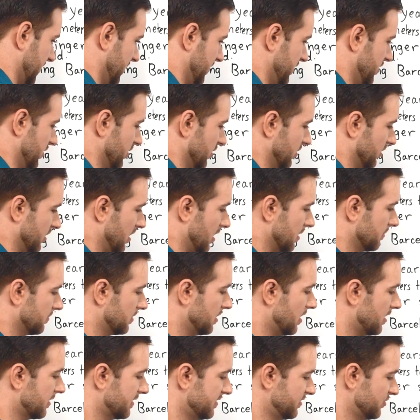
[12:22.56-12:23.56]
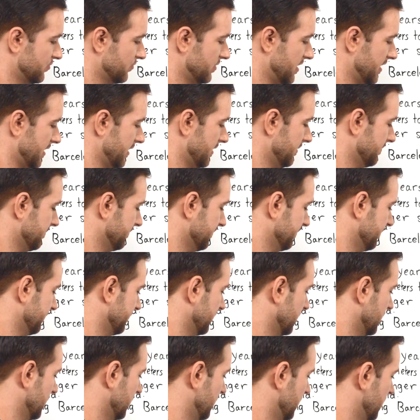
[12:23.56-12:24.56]
Your alarm clock is ringing.
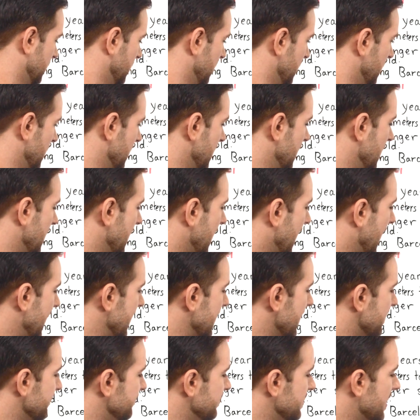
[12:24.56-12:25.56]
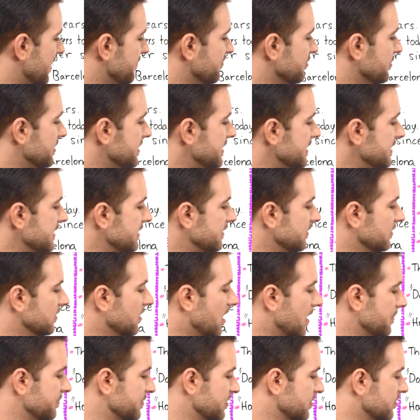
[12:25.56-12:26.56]
I have never eaten
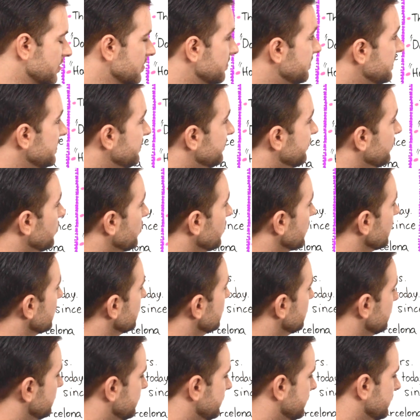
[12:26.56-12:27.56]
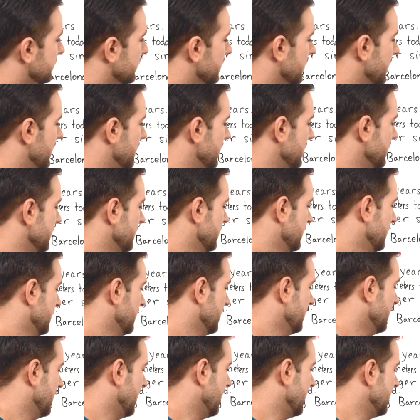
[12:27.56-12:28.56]
lobster before. Okay?
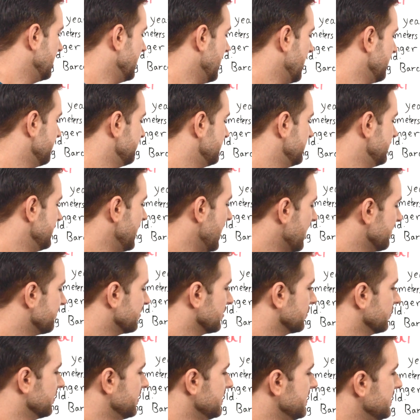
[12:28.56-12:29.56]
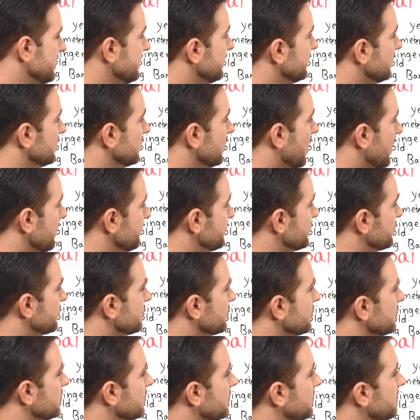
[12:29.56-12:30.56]
I have never eaten
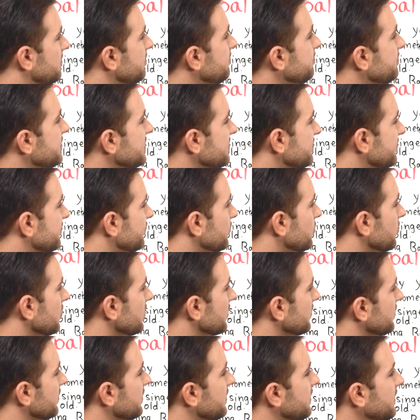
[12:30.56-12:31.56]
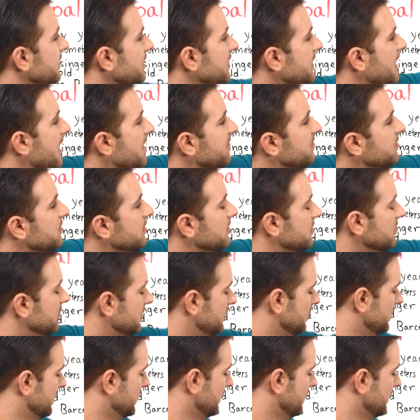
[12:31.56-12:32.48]
lobster before. Never,